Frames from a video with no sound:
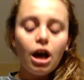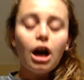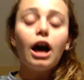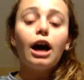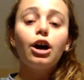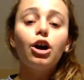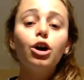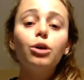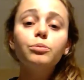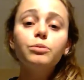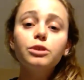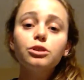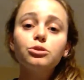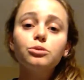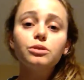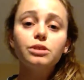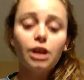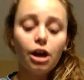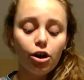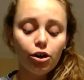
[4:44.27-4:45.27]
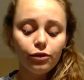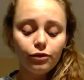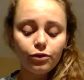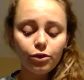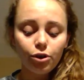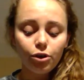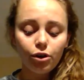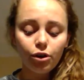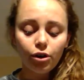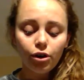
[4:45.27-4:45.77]
I hope this was
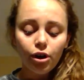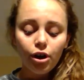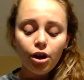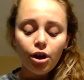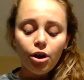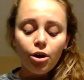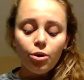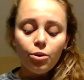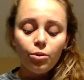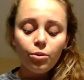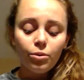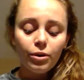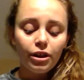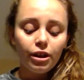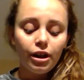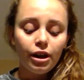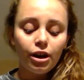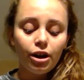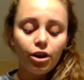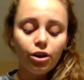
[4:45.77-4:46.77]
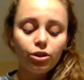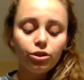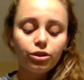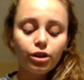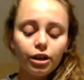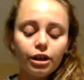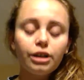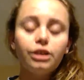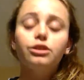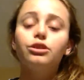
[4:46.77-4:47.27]
helpful when
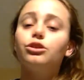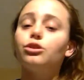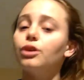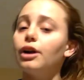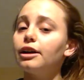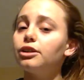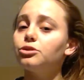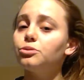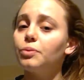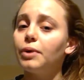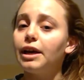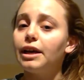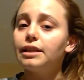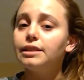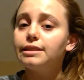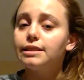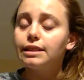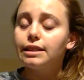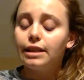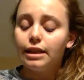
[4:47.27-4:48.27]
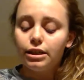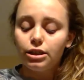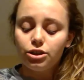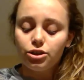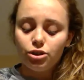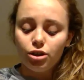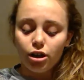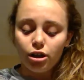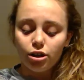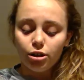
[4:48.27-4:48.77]
learning the correct ways to kick a
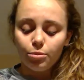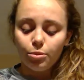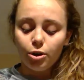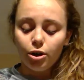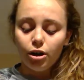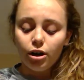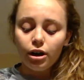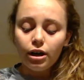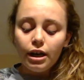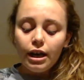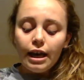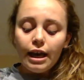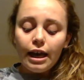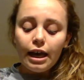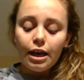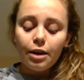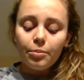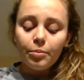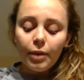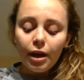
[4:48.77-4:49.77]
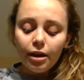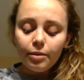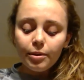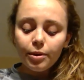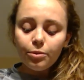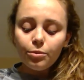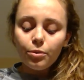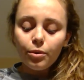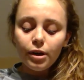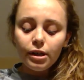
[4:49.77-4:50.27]
soccer ball, and
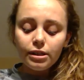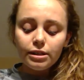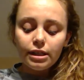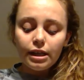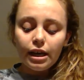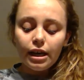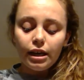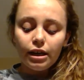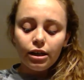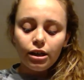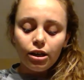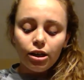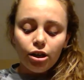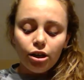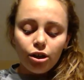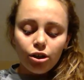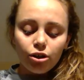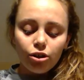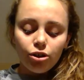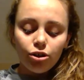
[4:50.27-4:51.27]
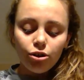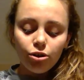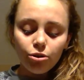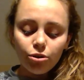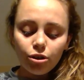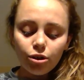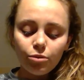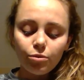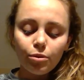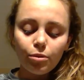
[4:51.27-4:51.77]
maybe one day you
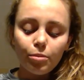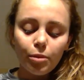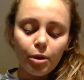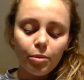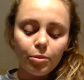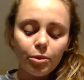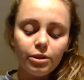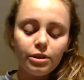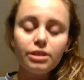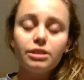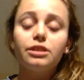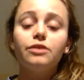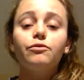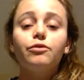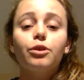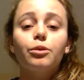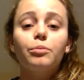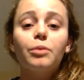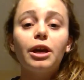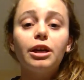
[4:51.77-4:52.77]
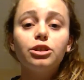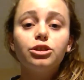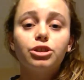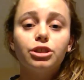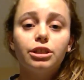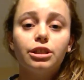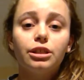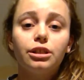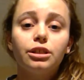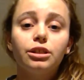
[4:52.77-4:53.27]
could remember this
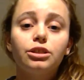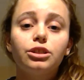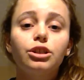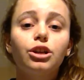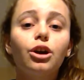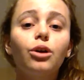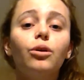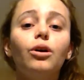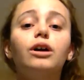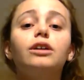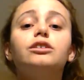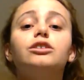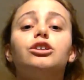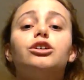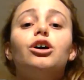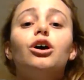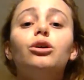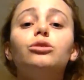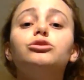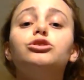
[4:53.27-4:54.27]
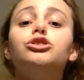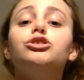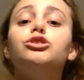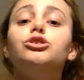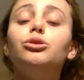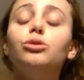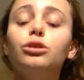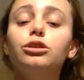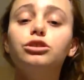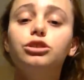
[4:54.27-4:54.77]
information to go on to coach
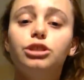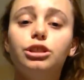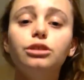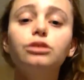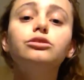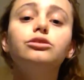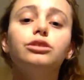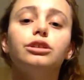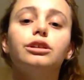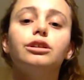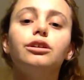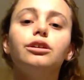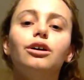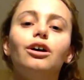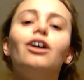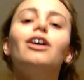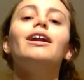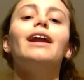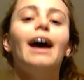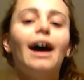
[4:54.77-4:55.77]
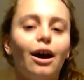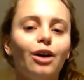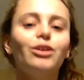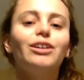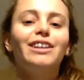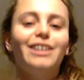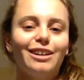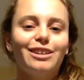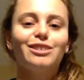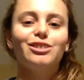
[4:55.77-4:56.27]
your children on how to
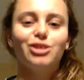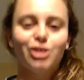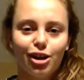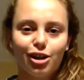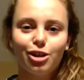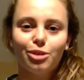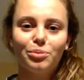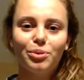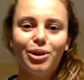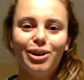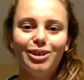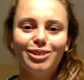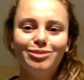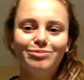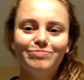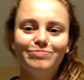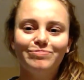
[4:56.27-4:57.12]
kick a soccer ball.